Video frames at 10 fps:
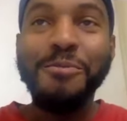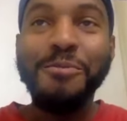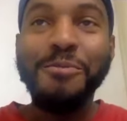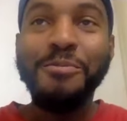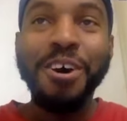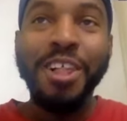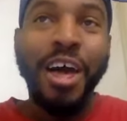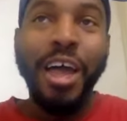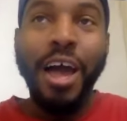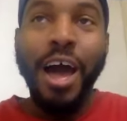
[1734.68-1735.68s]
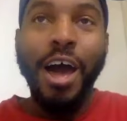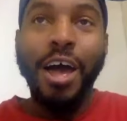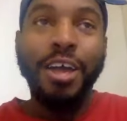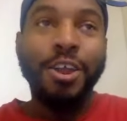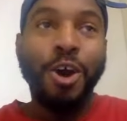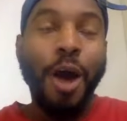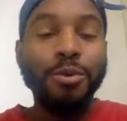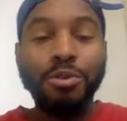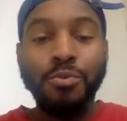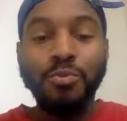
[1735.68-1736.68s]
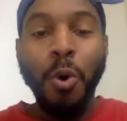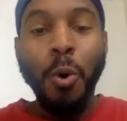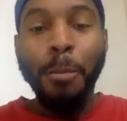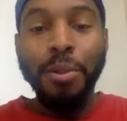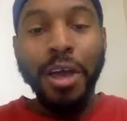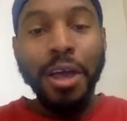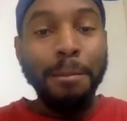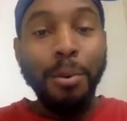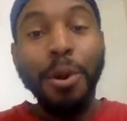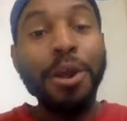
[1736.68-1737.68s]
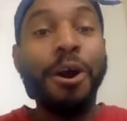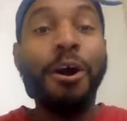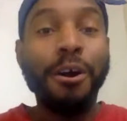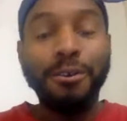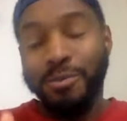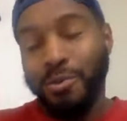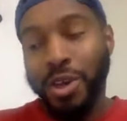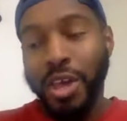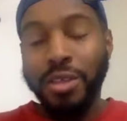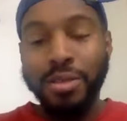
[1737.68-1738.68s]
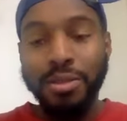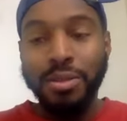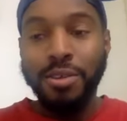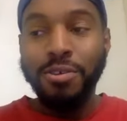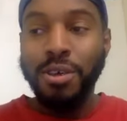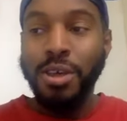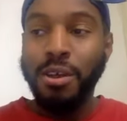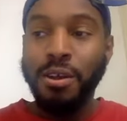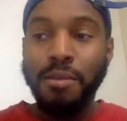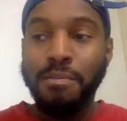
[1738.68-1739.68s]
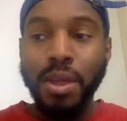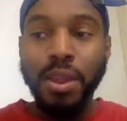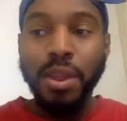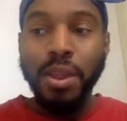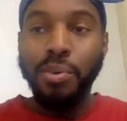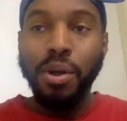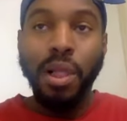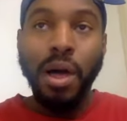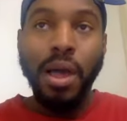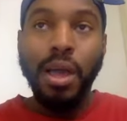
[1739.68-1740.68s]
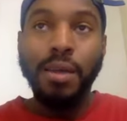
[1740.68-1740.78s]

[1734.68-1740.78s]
but like I was a role playing point guard. We'll get into senior year in a minute, but like